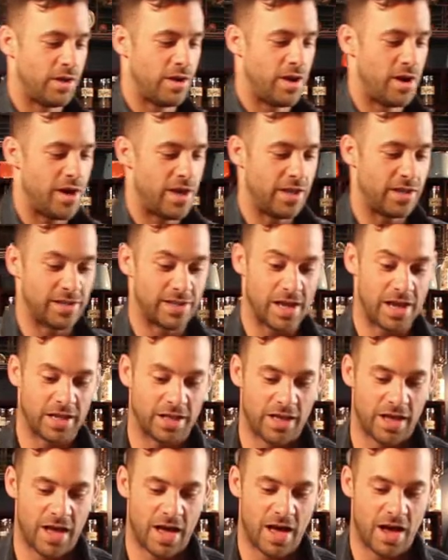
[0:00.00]

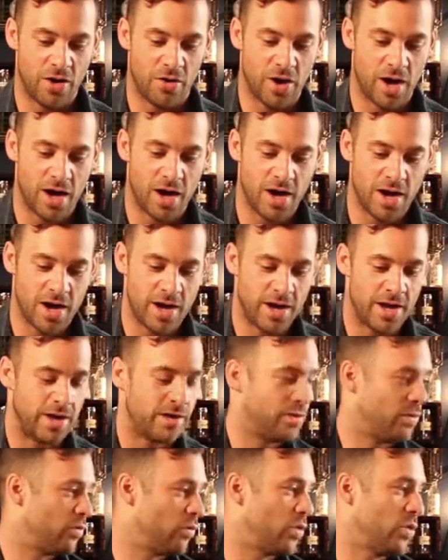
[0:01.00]
exactly how
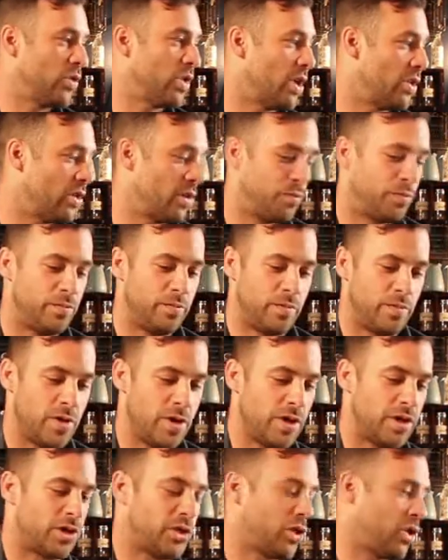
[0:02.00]
I roll out
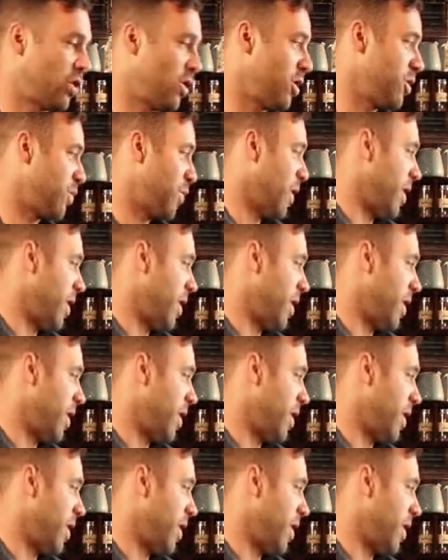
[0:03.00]
a tart